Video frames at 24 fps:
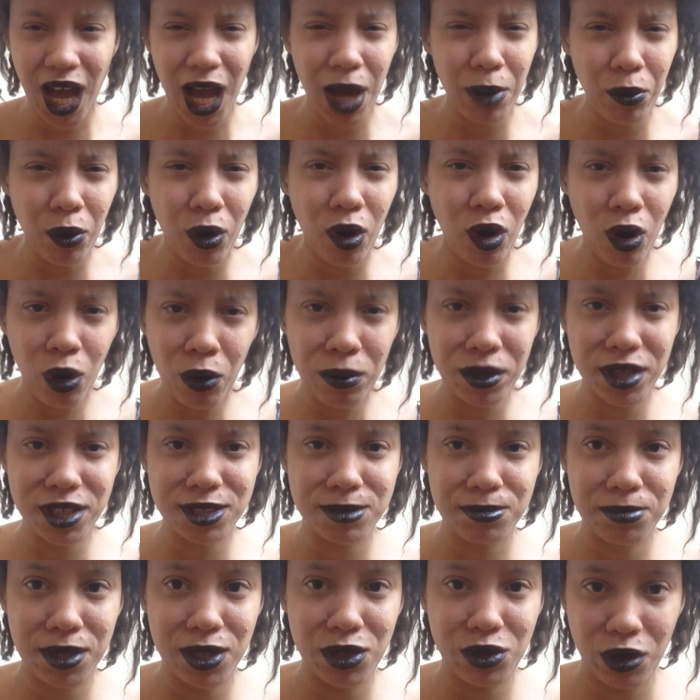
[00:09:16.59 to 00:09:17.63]
I will
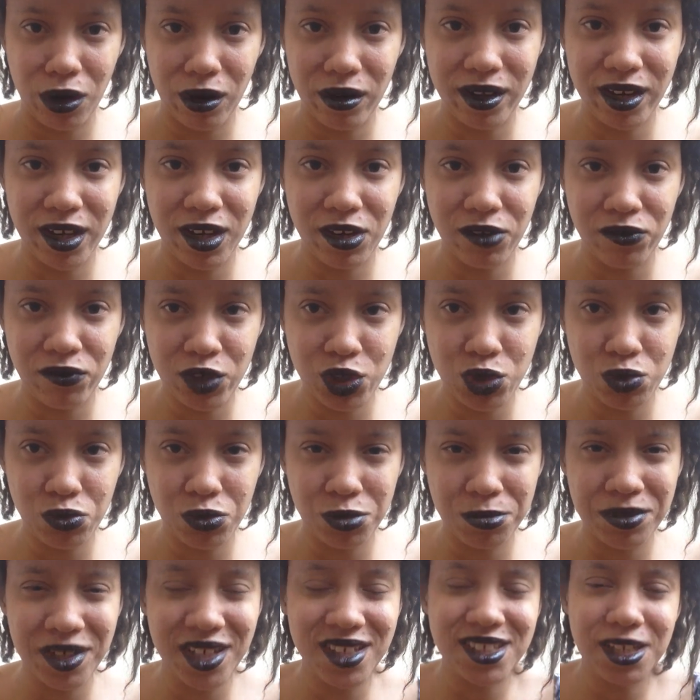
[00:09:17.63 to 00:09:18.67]
always be a dark
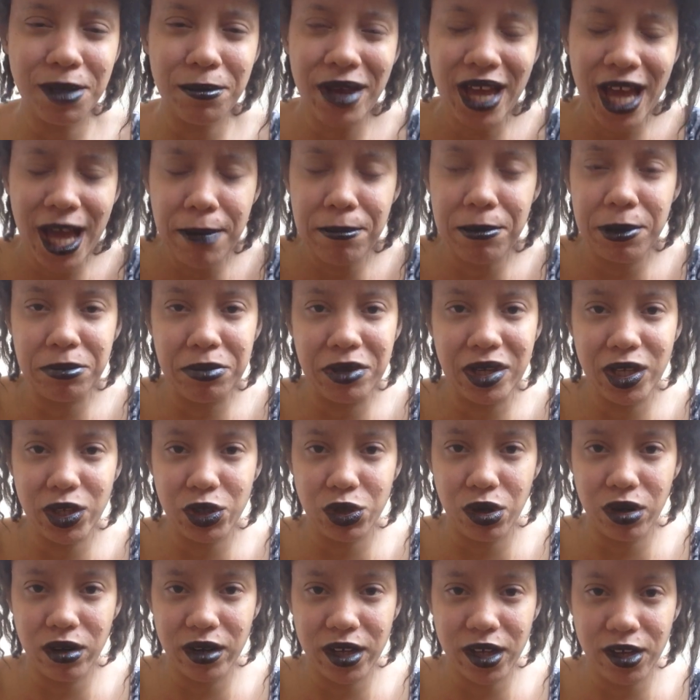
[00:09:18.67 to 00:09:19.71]
individual because I'm happy being
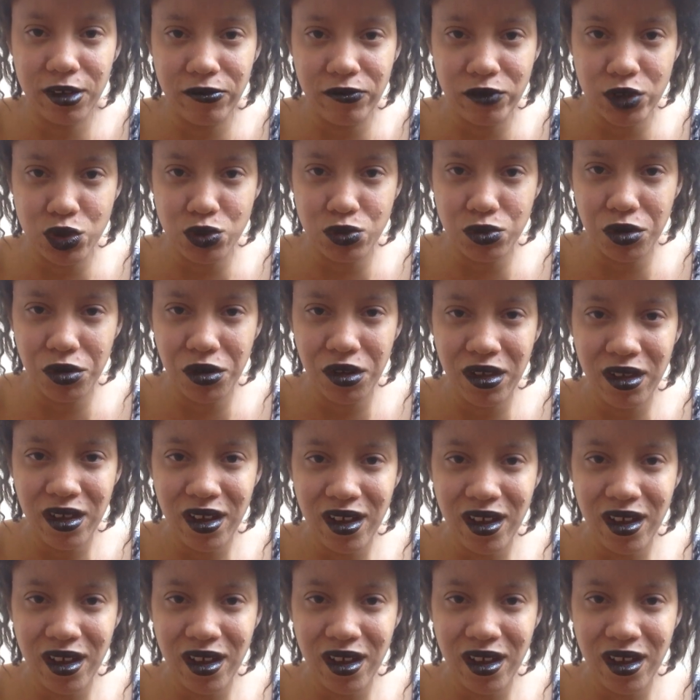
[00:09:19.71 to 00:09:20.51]
a dark individual.